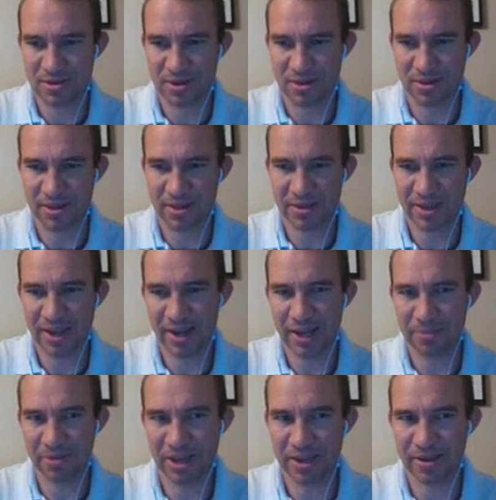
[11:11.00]
I think
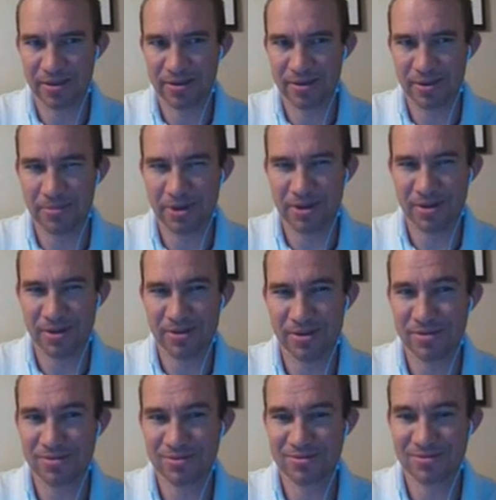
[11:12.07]
Katie might come
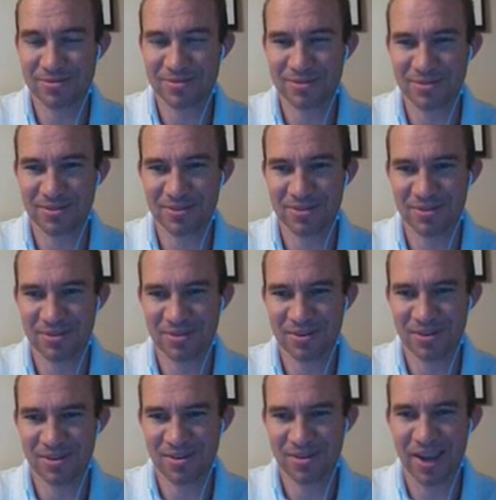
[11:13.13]
on.
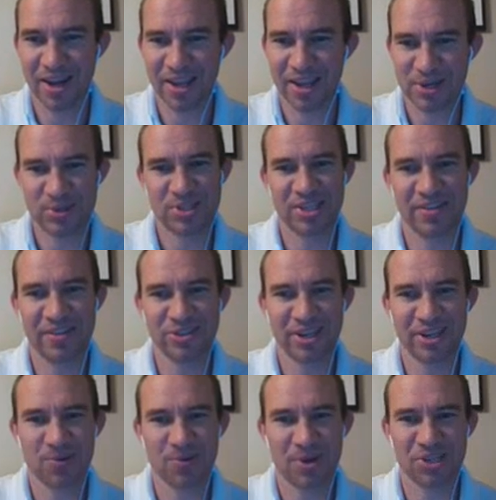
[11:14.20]
Katie, can you see if there's
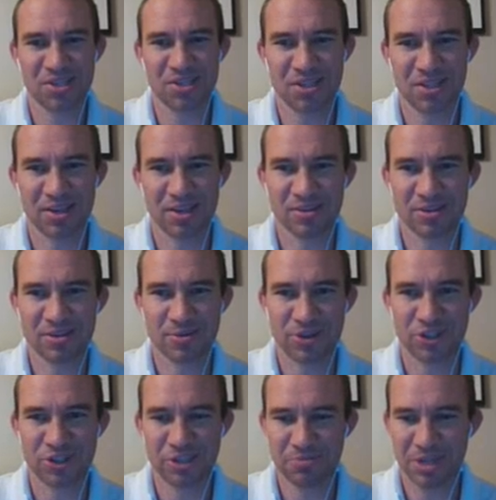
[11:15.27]
any questions in the
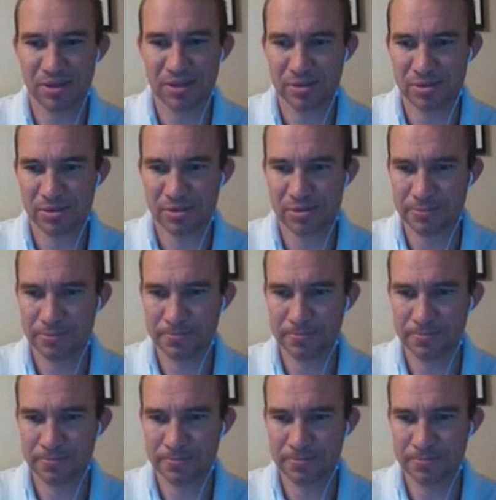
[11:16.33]
question box?